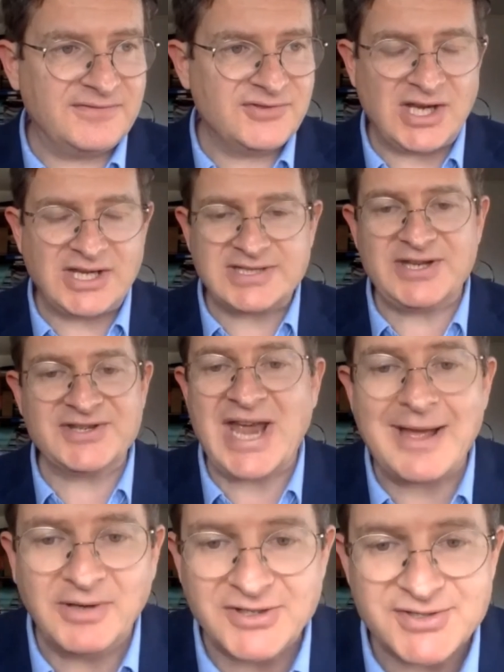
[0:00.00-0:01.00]
Shakespeare's
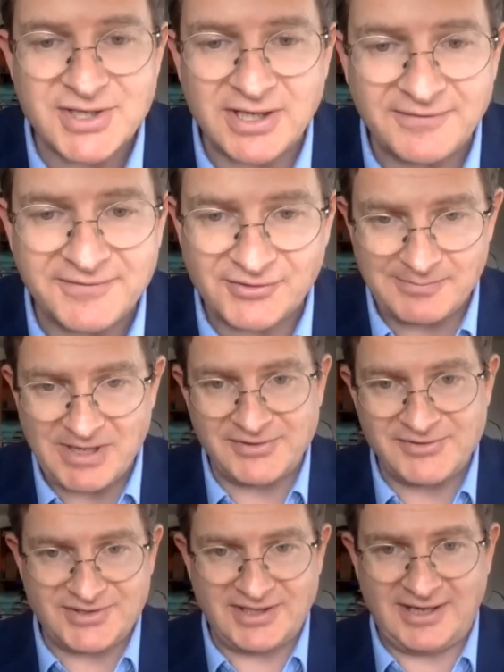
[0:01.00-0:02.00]
Hamlet after 3 months